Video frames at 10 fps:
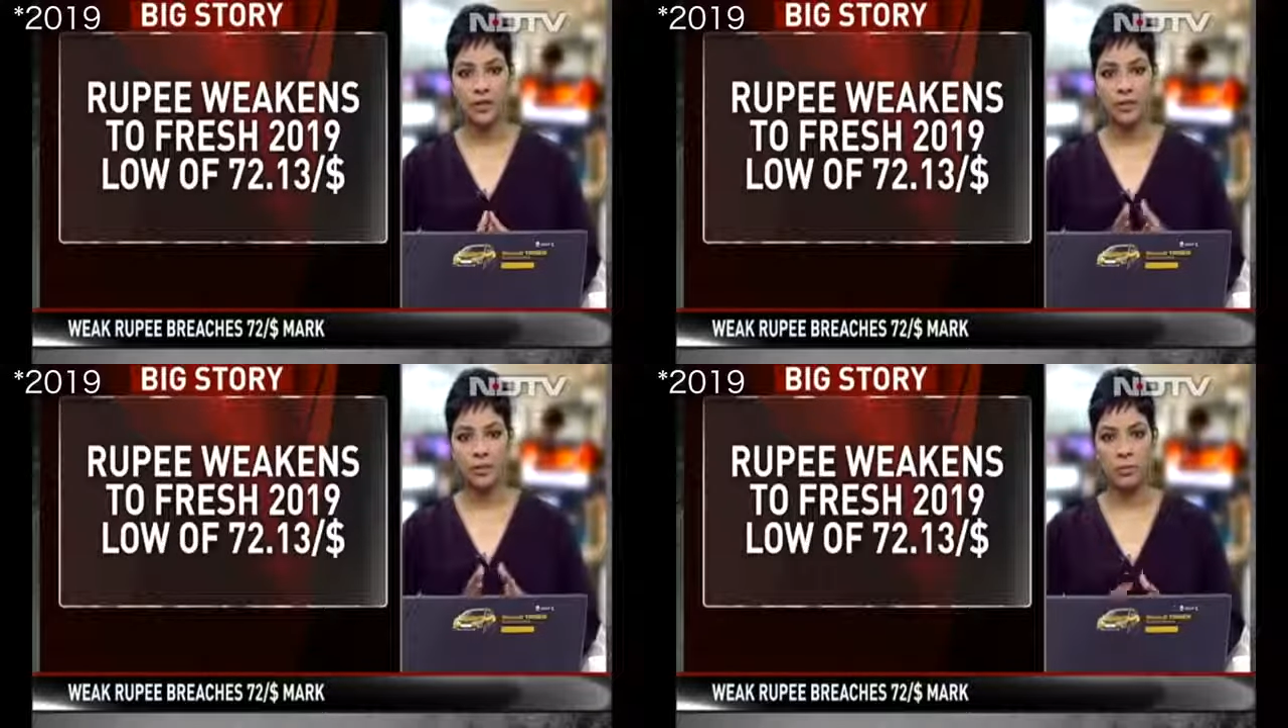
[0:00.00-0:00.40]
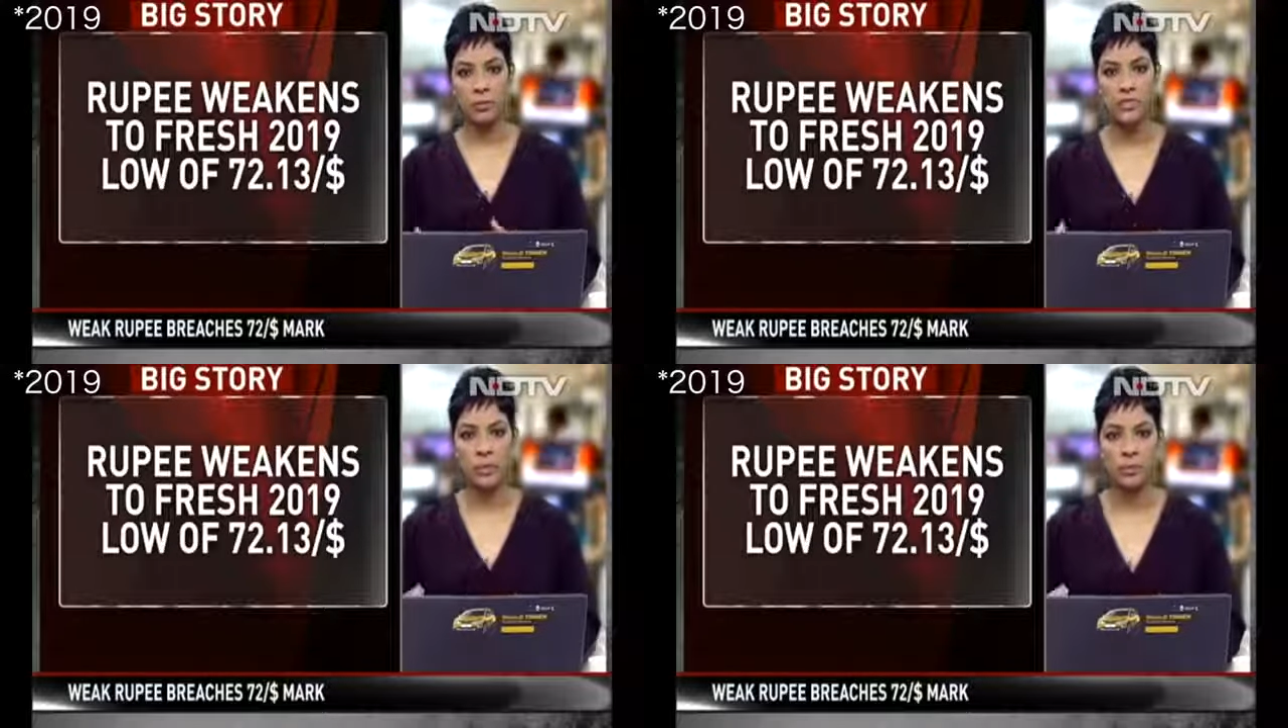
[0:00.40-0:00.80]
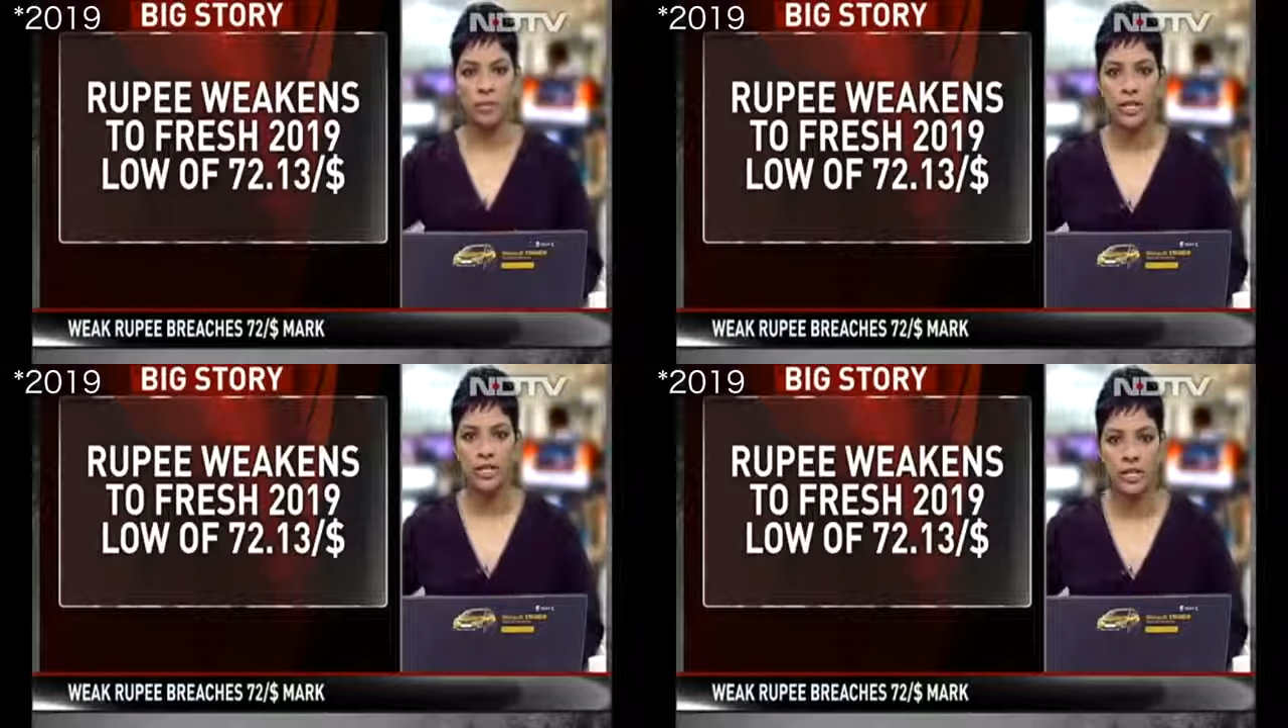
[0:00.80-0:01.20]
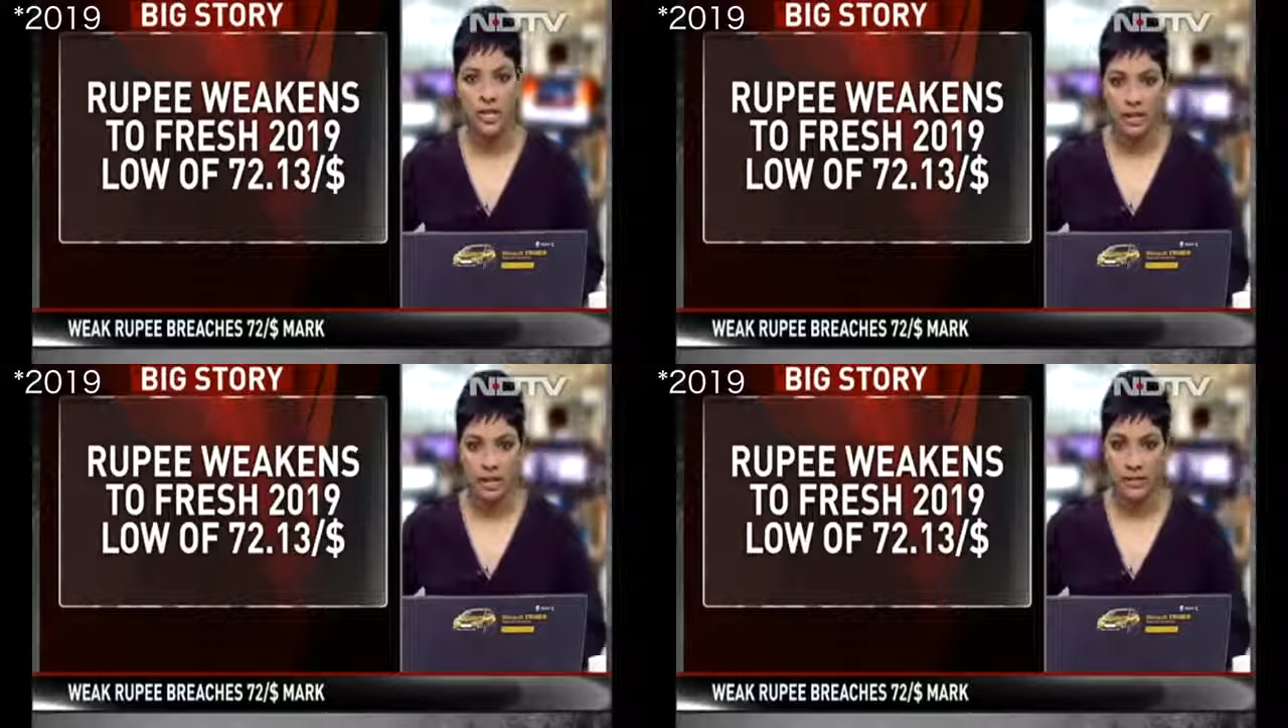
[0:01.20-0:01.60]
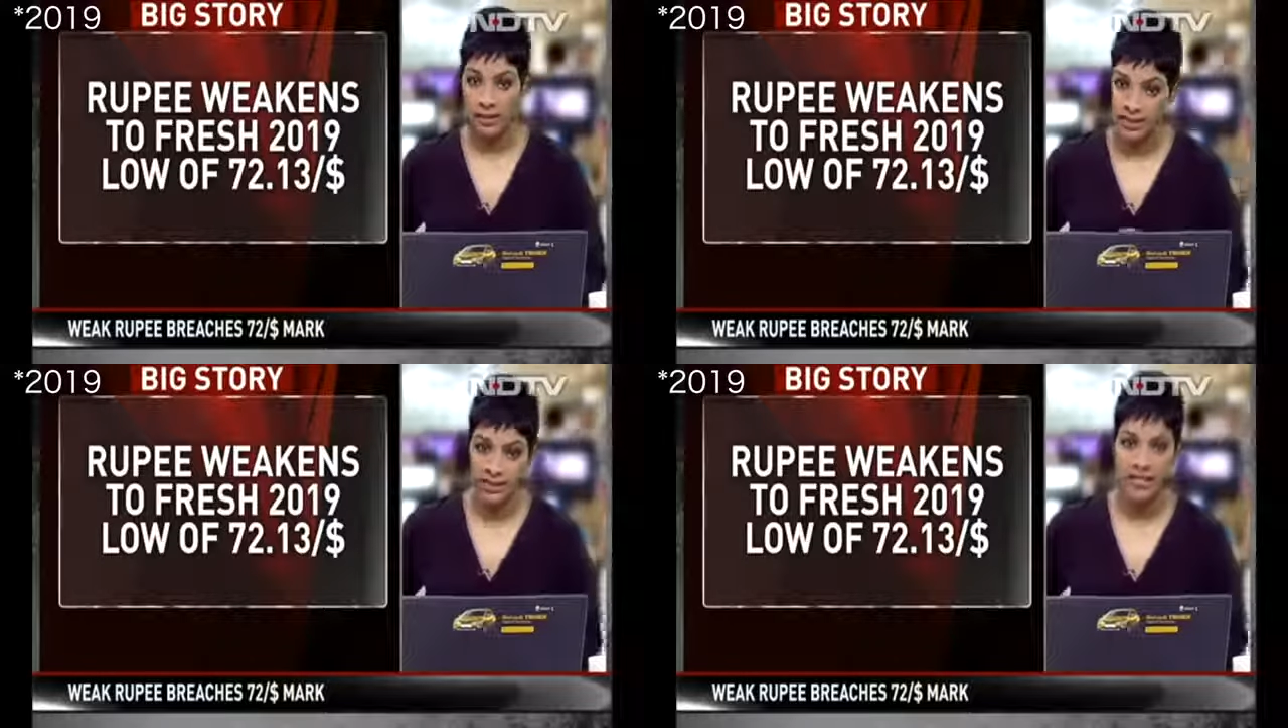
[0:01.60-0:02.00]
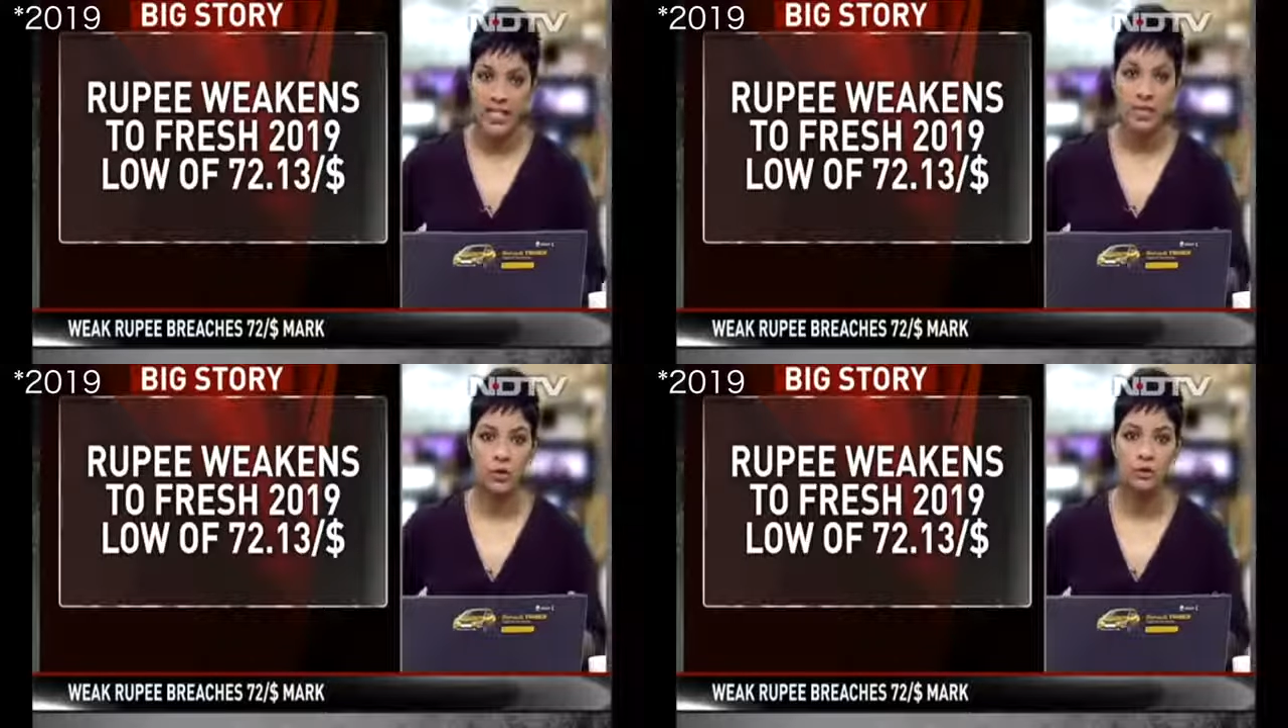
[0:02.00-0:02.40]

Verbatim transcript: The rupee is now breached the 72